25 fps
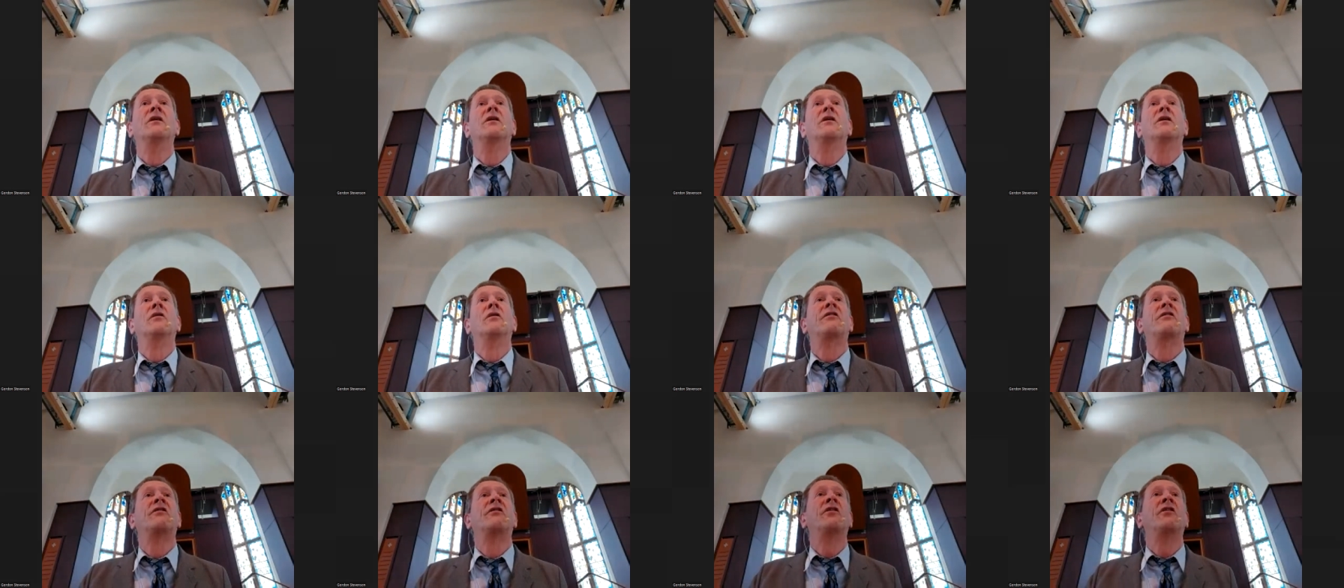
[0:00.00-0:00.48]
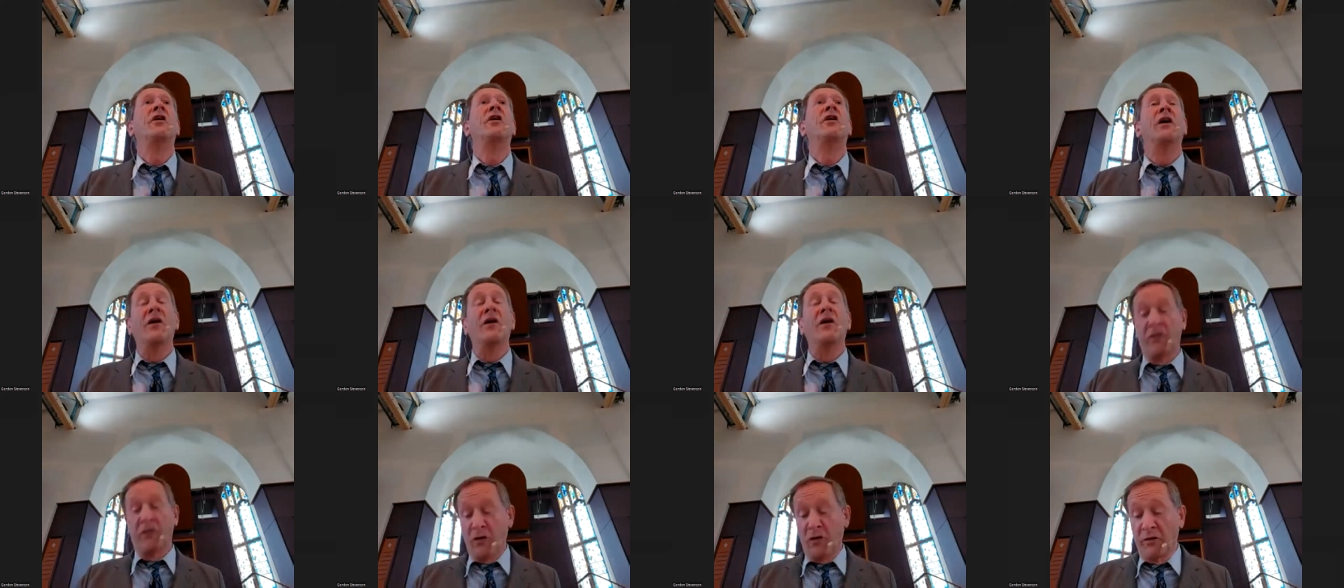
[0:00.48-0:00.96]
God's
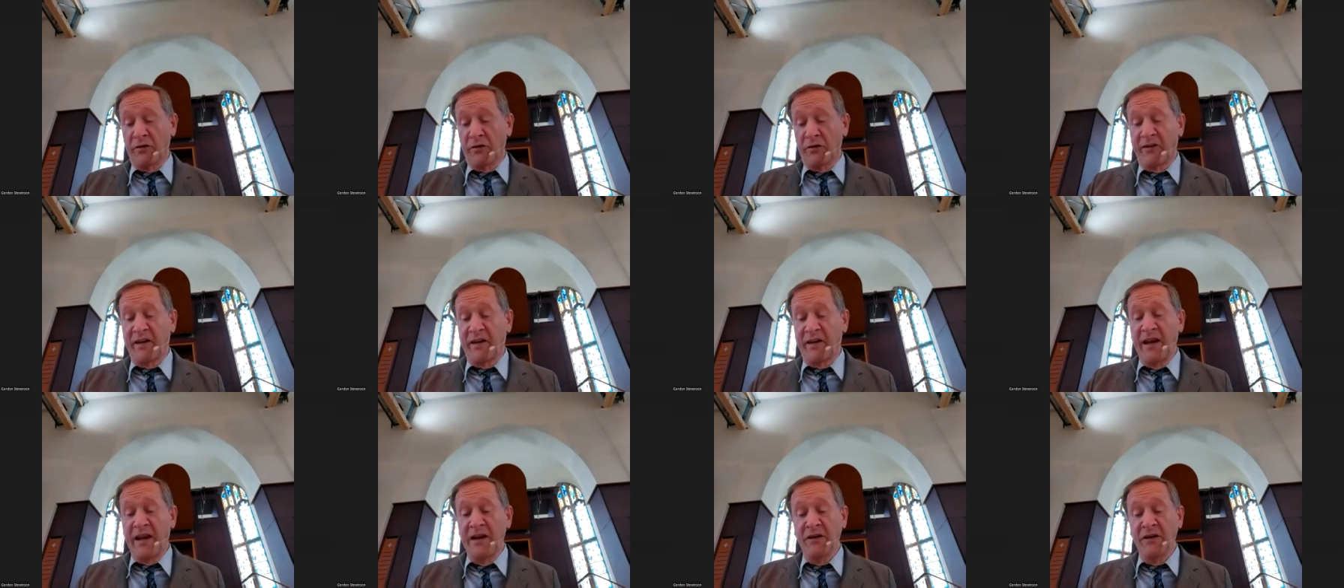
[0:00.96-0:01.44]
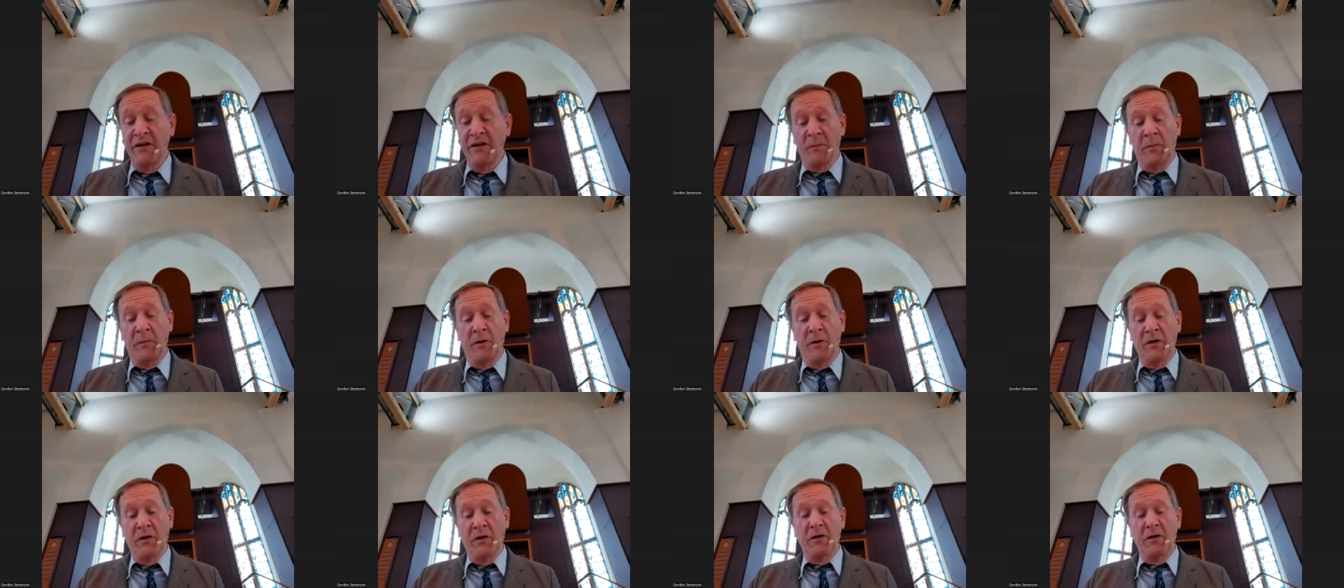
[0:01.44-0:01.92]
church, God's
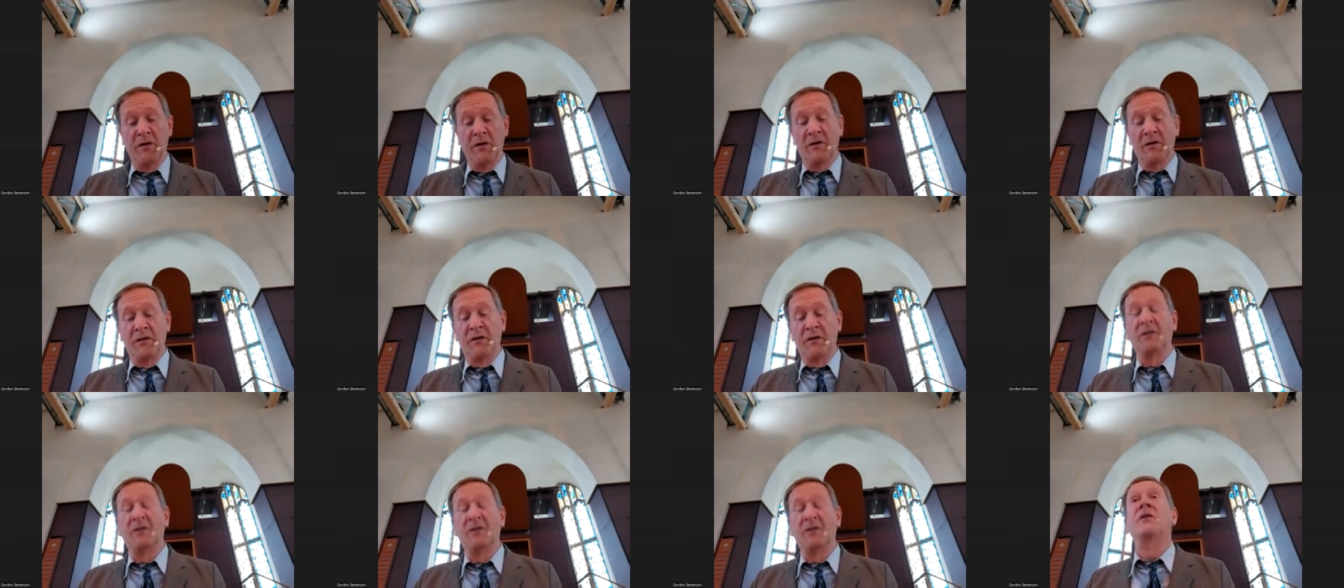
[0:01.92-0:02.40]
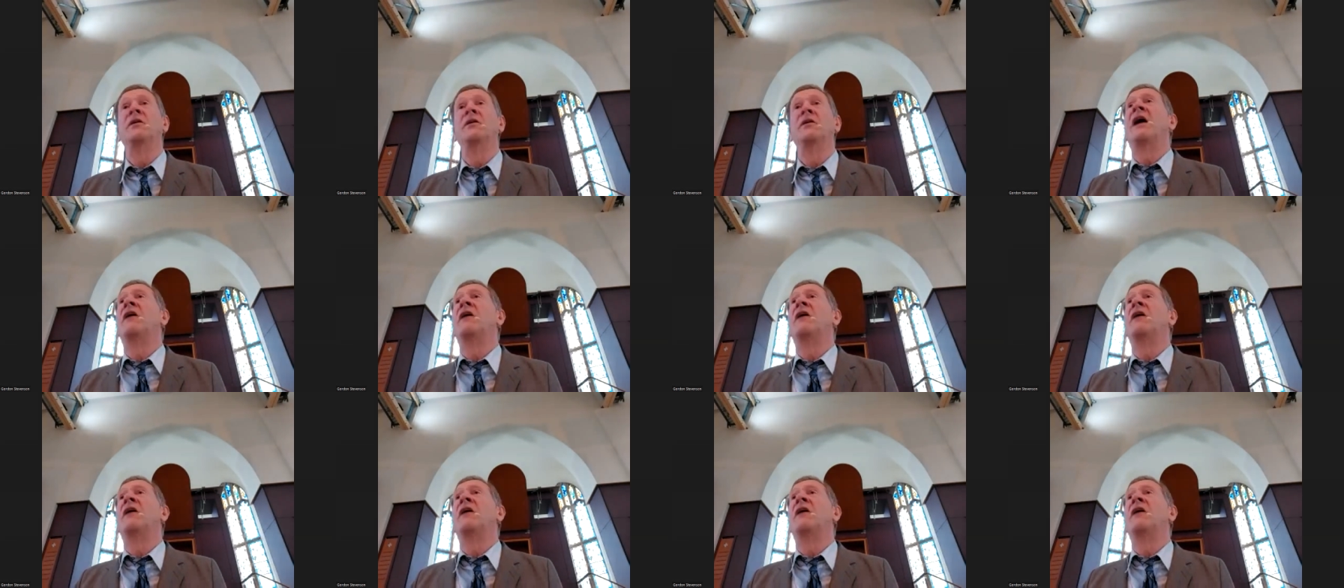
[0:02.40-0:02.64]
kingdom, on